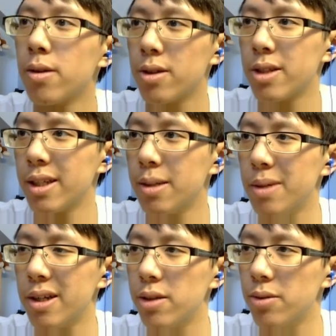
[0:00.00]
Of course, I could
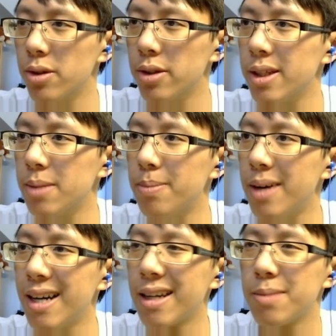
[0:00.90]
Buried Ruin it
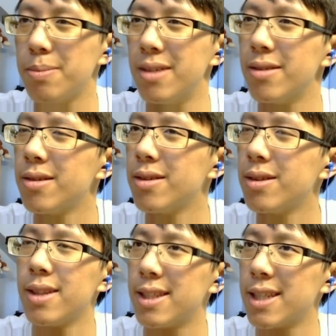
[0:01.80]
back, but
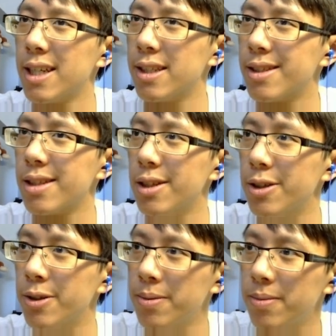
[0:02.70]
that's kind of
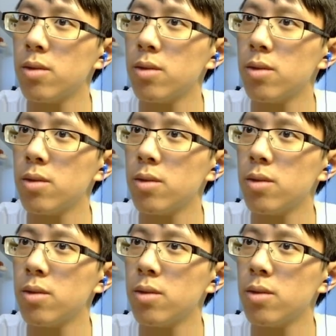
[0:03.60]
slow.